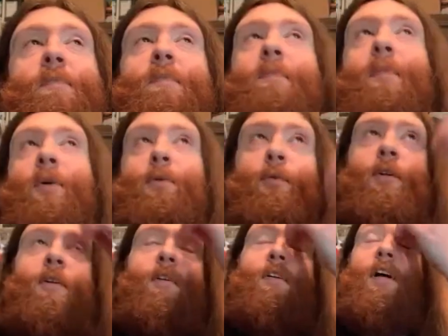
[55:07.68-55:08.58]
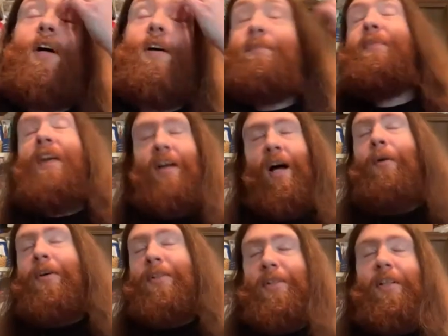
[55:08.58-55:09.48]
movie. I
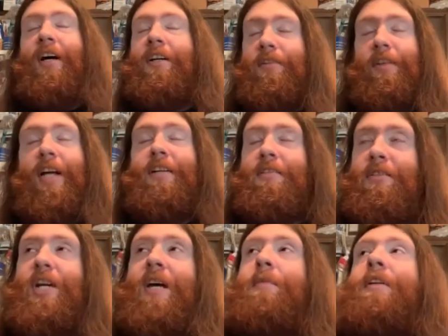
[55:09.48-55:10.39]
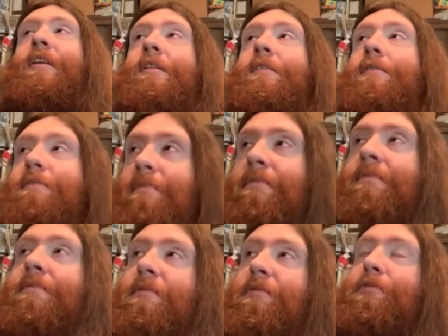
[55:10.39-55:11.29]
watch a lot of like Japanese
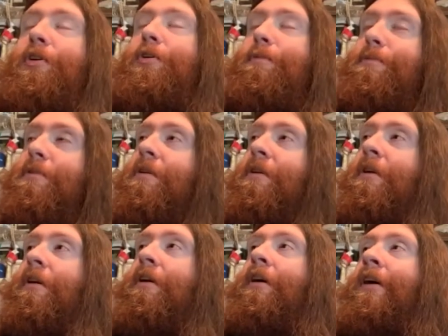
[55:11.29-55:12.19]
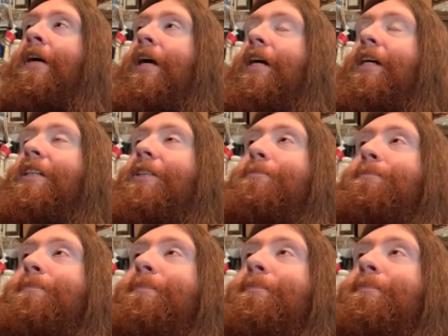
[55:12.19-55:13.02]
films, um,